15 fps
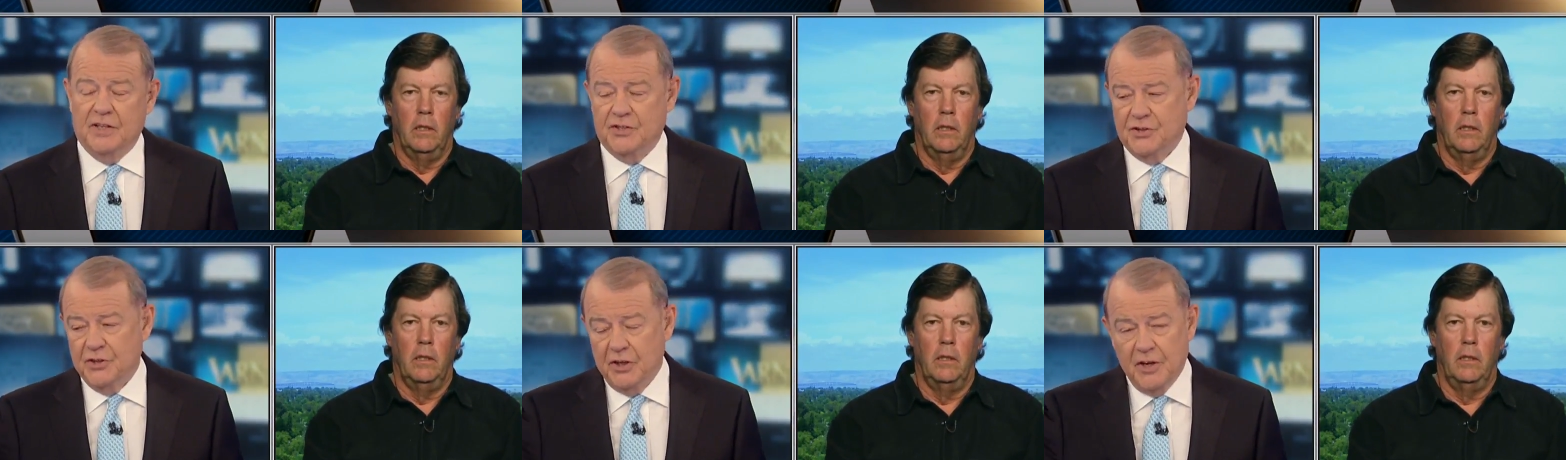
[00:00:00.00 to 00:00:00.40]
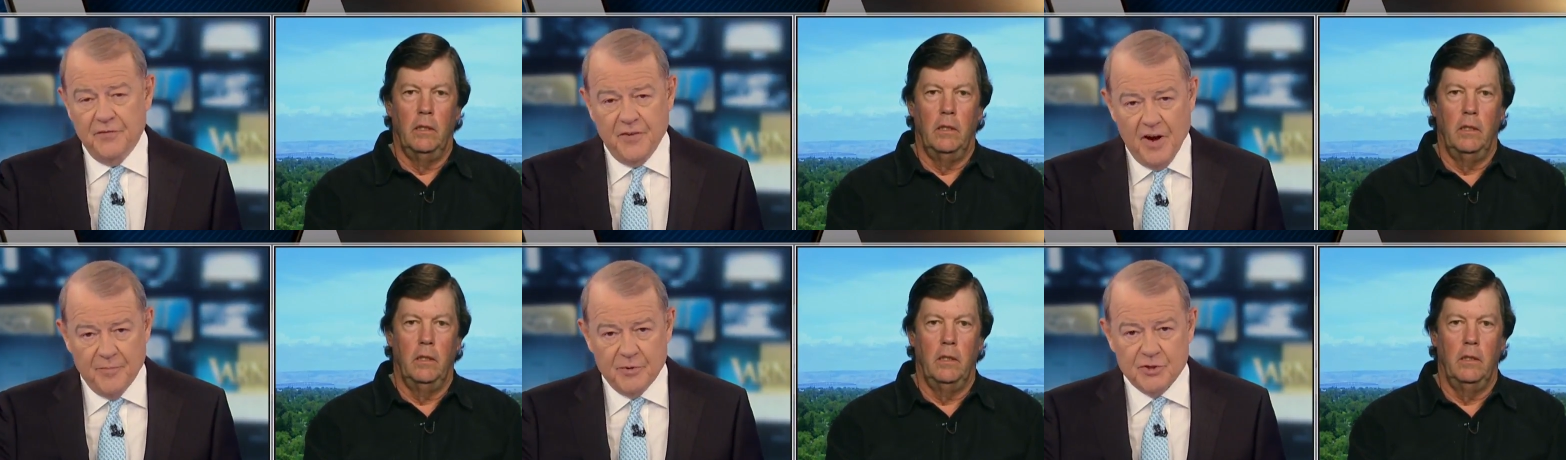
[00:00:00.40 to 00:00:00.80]
Speaker 1: it's
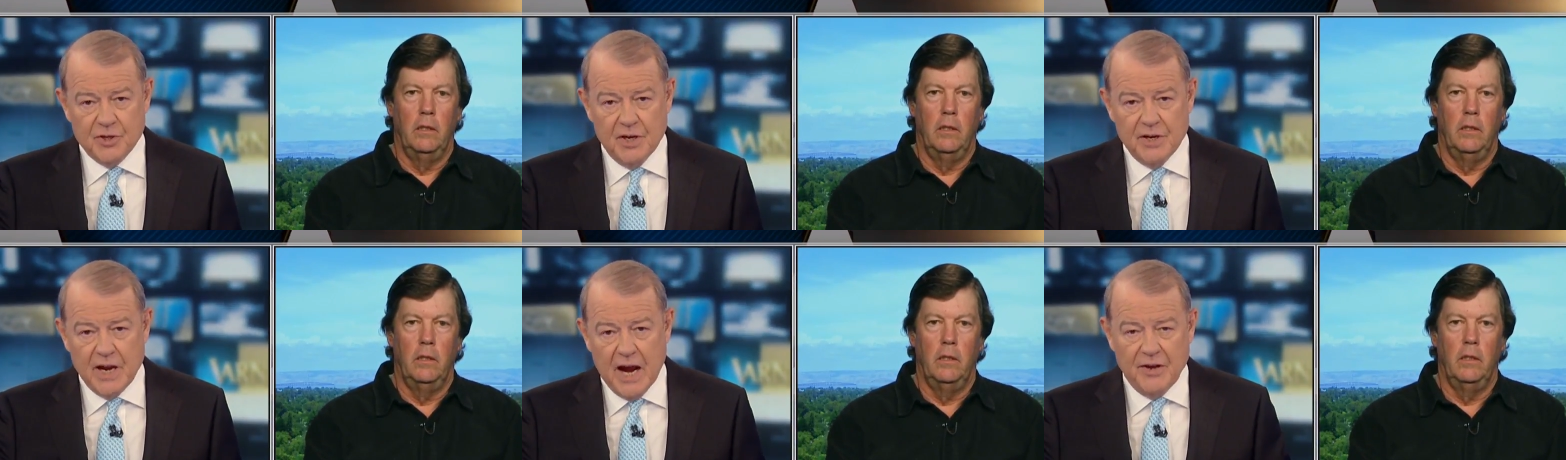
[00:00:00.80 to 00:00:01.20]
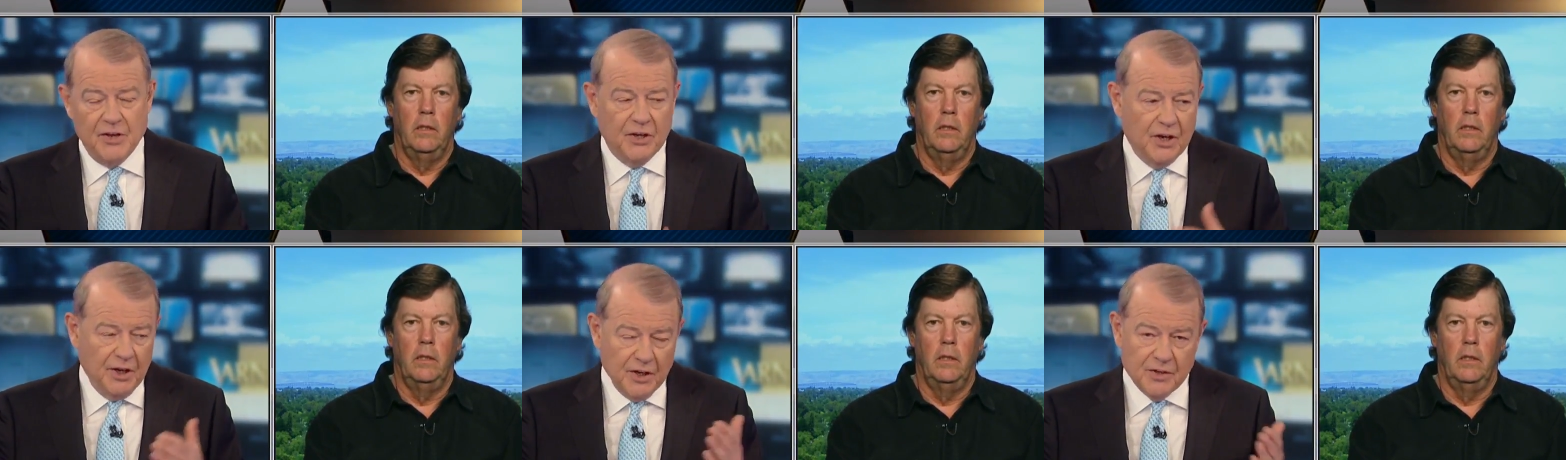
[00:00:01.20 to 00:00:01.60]
35% now,
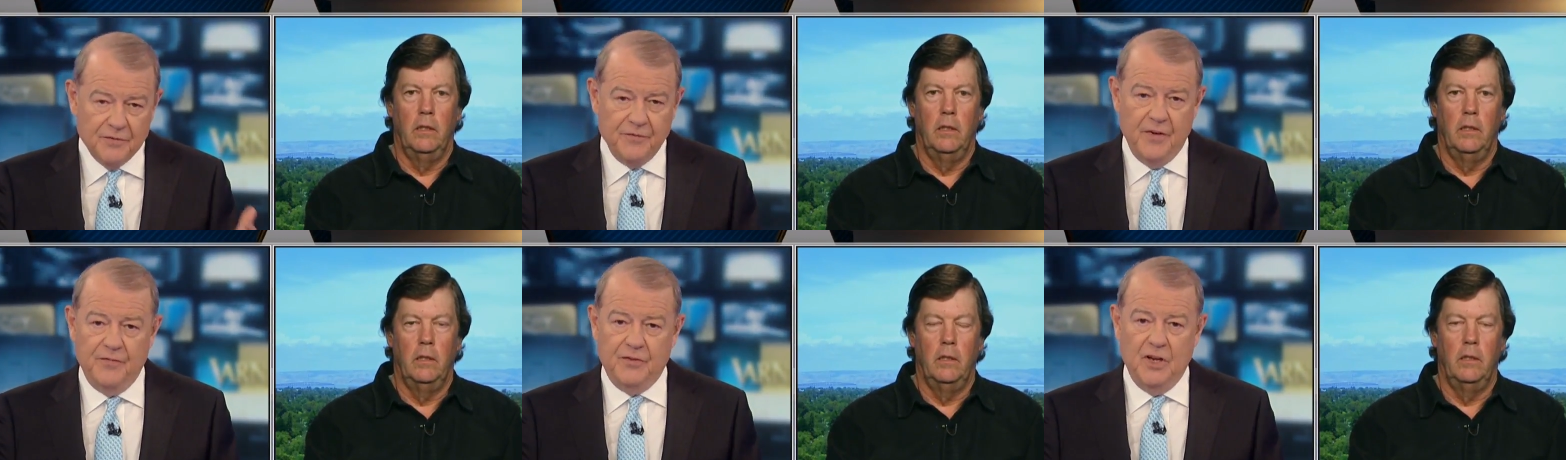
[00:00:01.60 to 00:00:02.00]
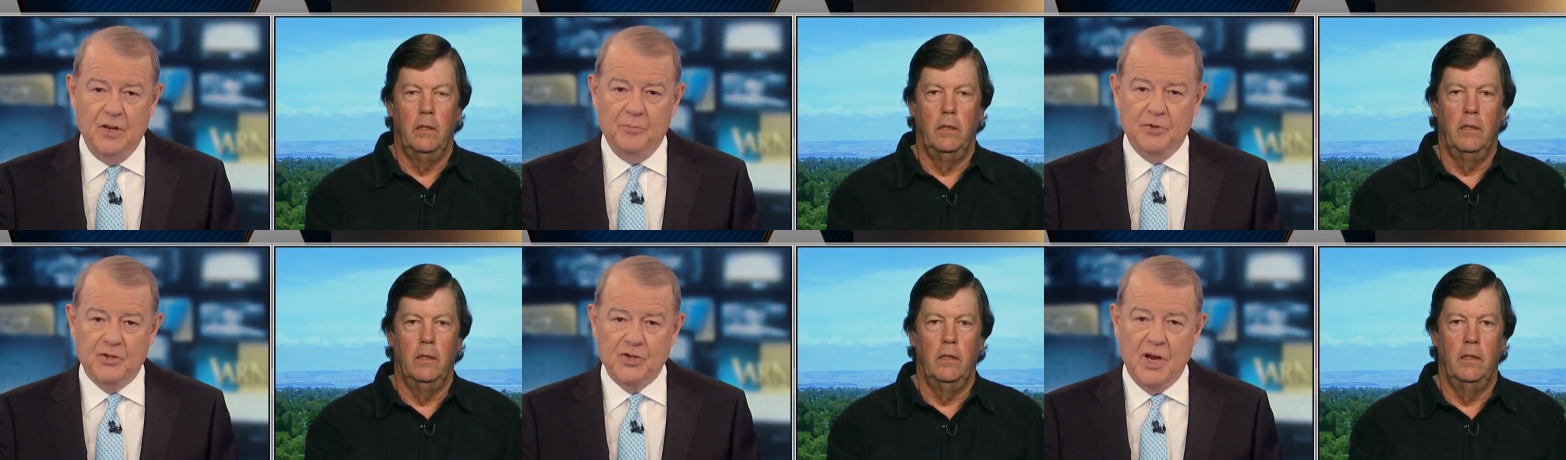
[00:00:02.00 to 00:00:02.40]
you cut it to
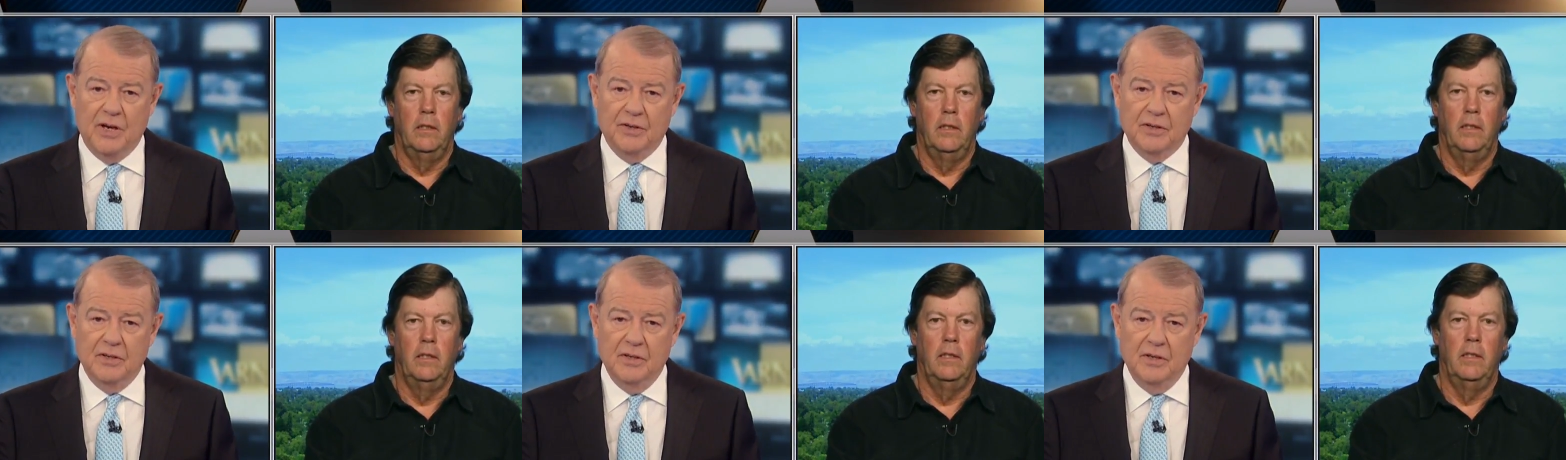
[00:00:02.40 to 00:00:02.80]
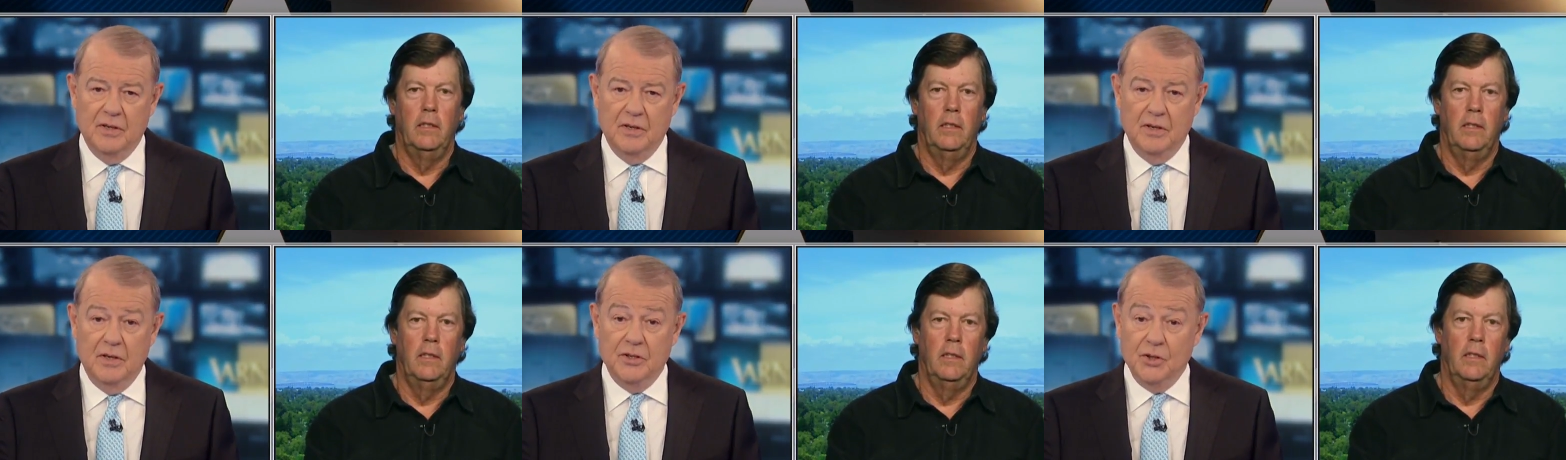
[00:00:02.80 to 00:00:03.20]
15%,
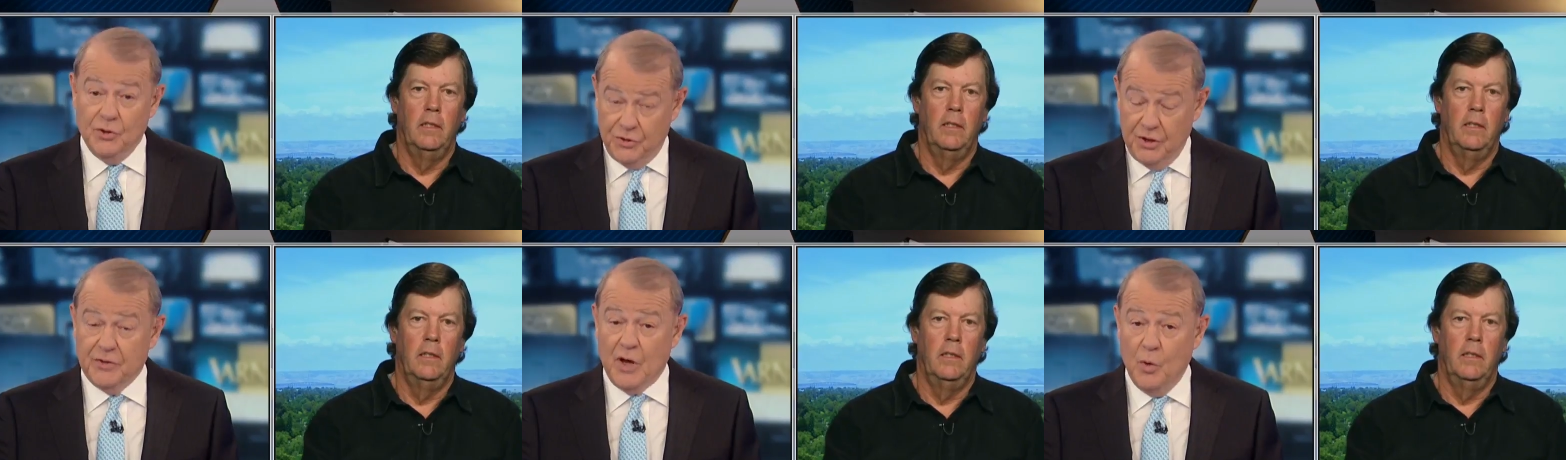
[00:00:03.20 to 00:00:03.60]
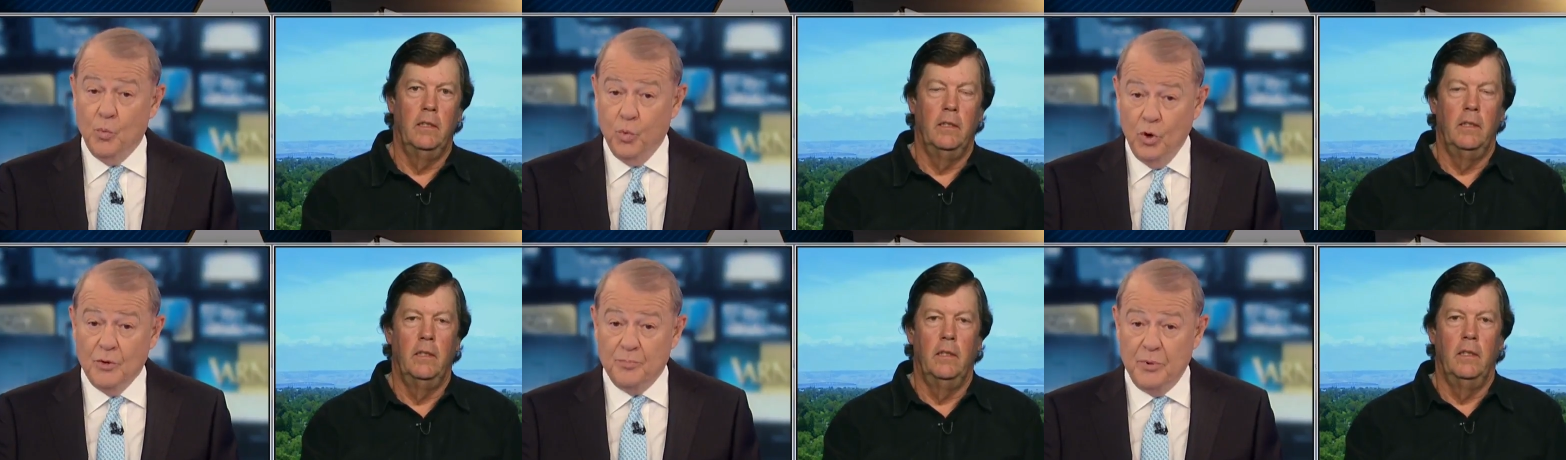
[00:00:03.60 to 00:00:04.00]
do you think there
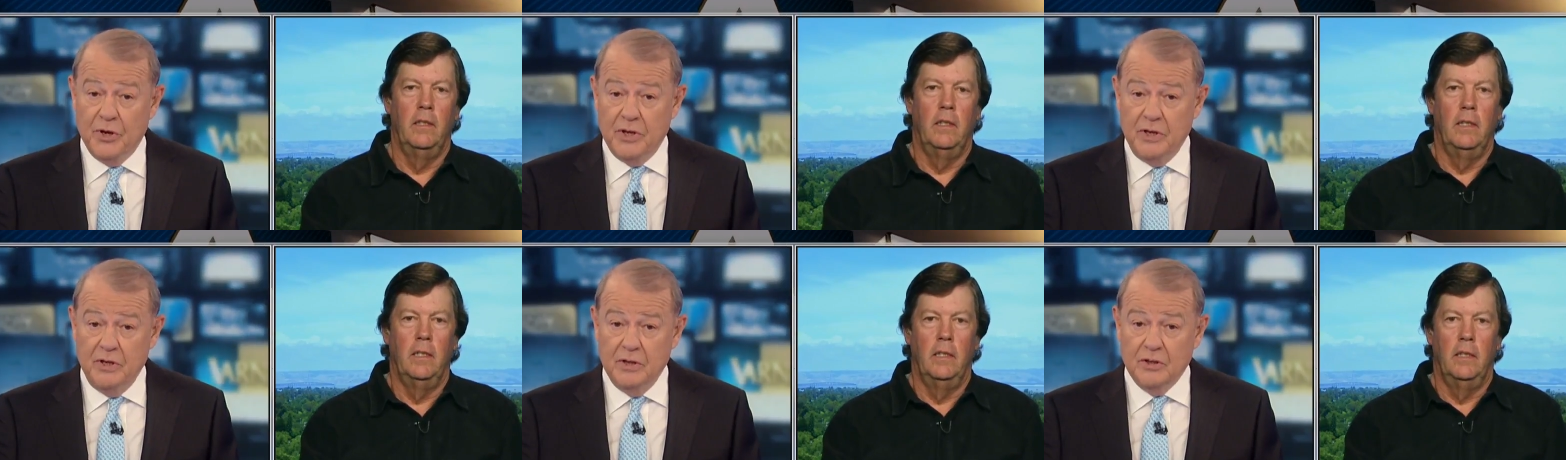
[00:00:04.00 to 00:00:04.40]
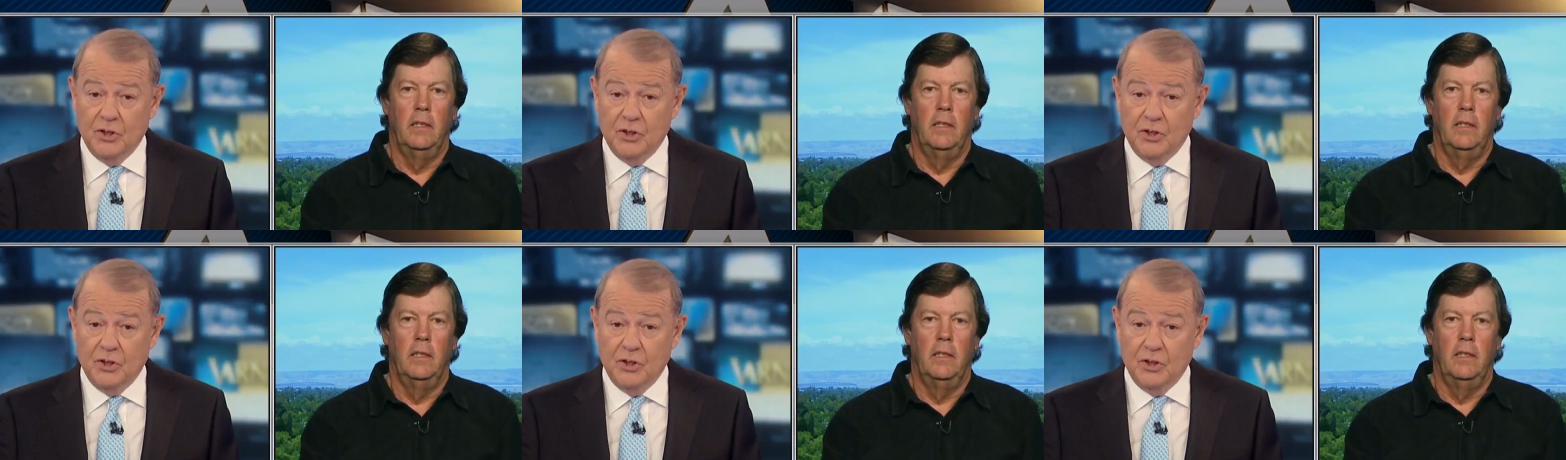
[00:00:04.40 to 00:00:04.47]
would be